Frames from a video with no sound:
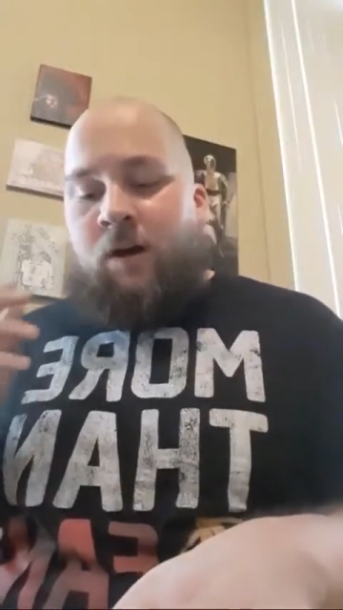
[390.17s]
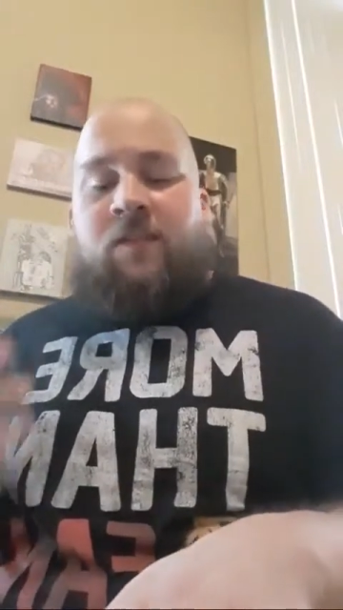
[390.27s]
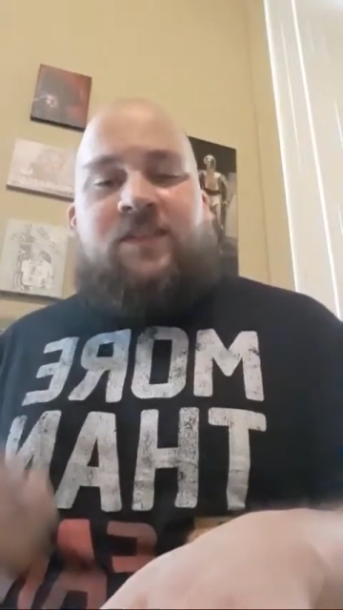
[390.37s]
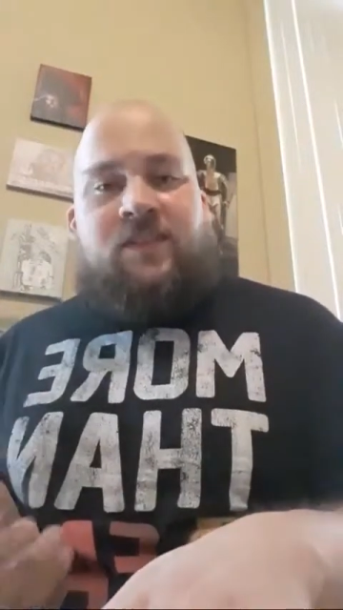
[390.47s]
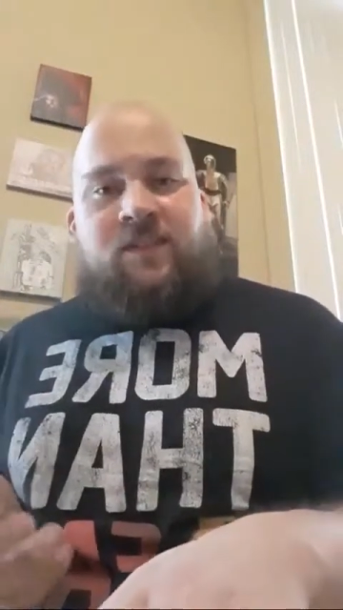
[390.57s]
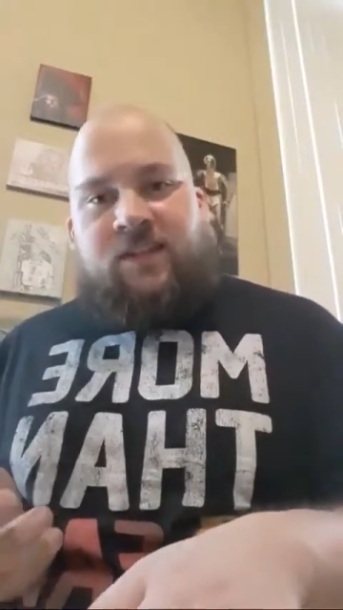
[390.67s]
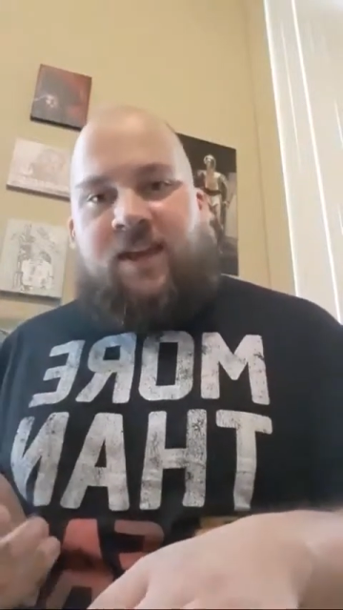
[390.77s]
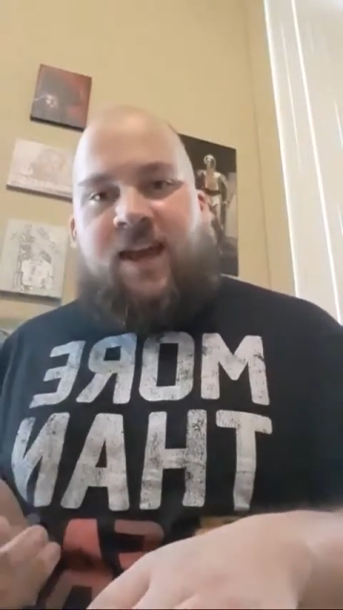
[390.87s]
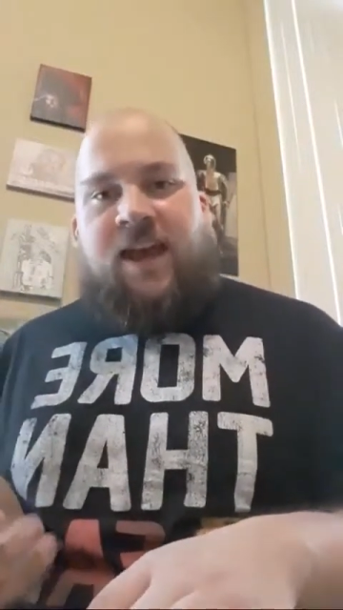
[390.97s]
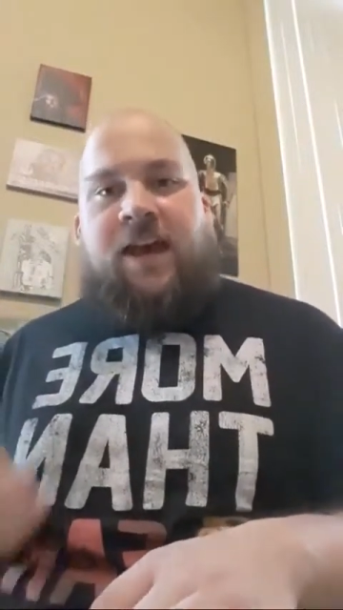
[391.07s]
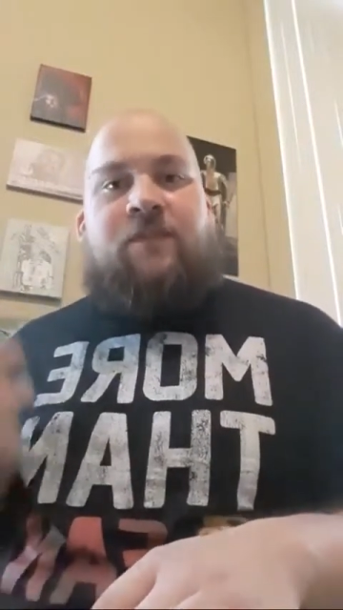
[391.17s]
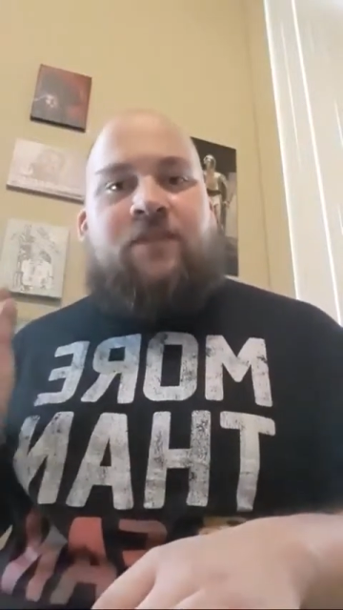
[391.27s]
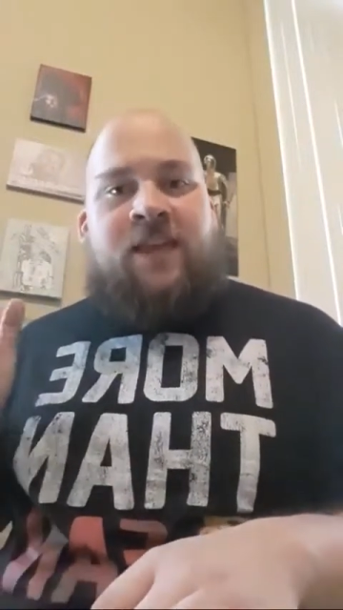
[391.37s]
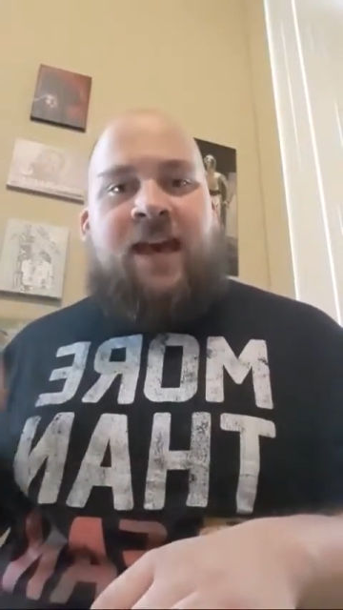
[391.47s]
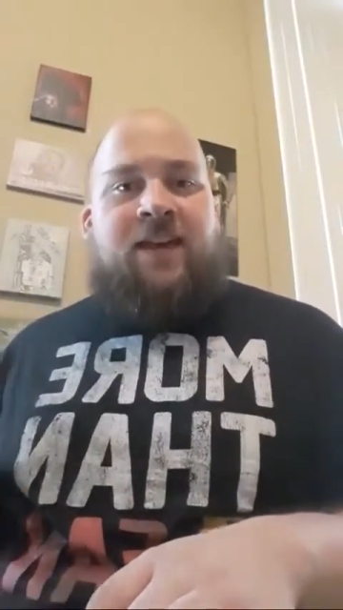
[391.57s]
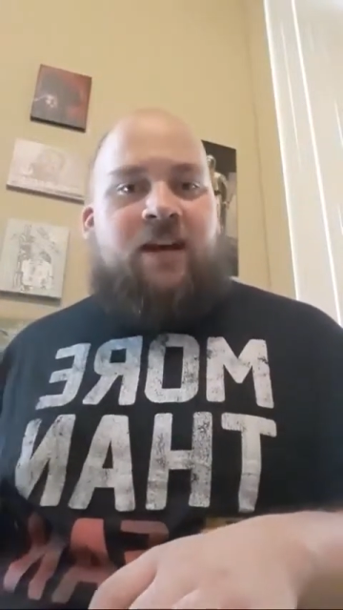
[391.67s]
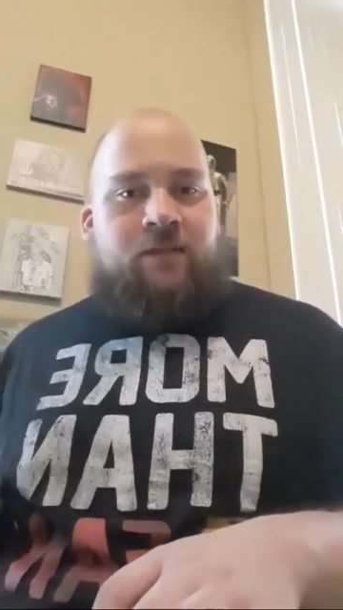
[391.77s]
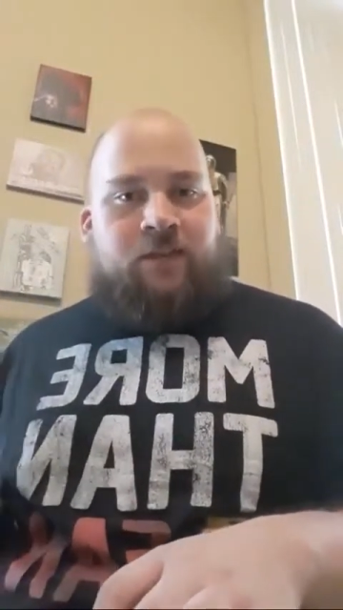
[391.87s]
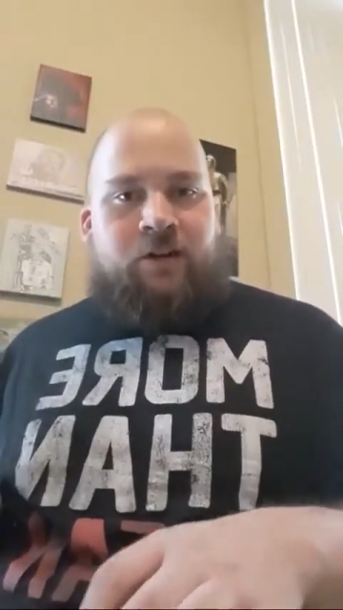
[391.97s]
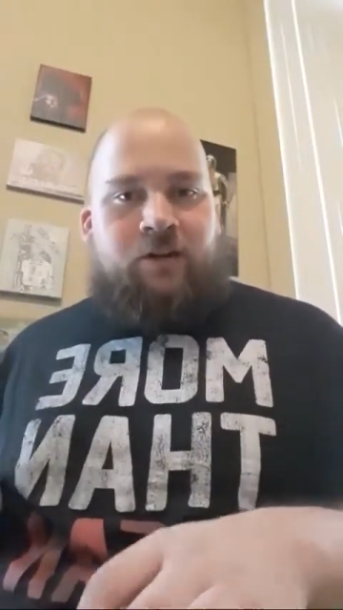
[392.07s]
obviously need to have that
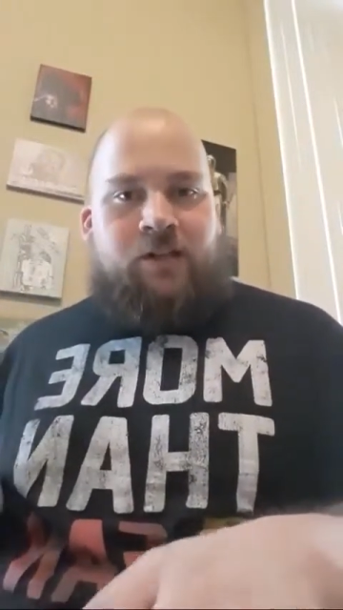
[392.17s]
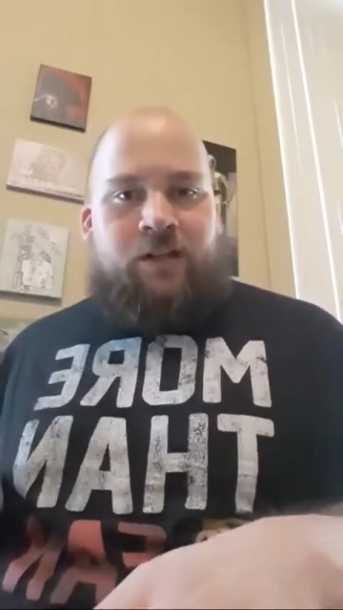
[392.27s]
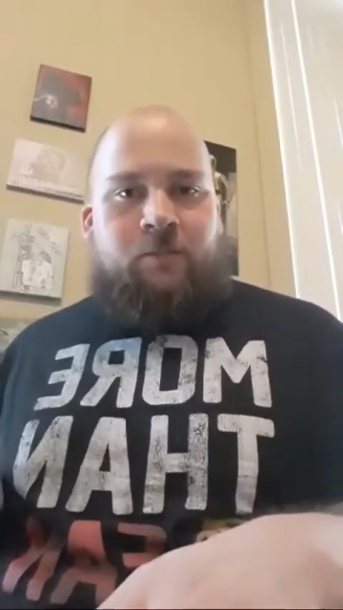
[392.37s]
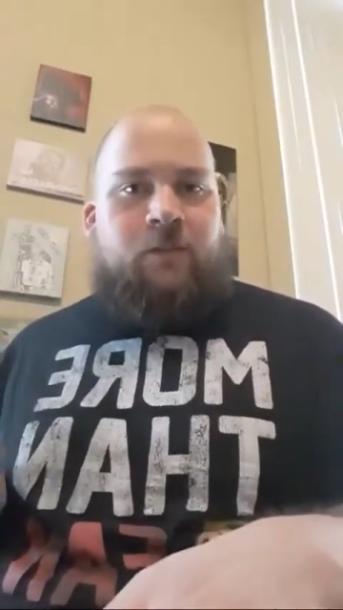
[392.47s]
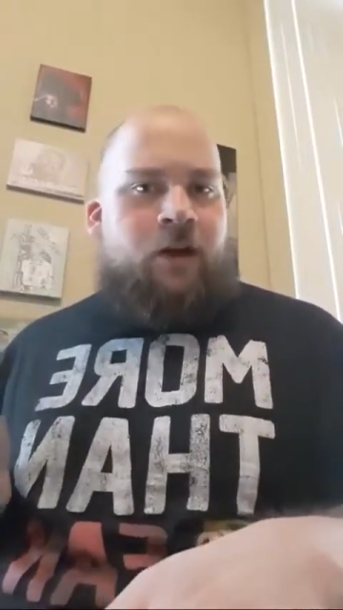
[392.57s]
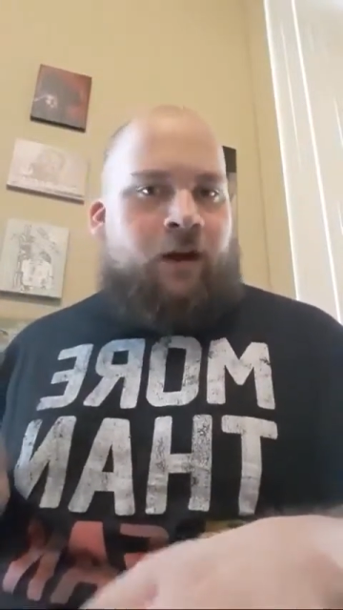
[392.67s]
kind of energy.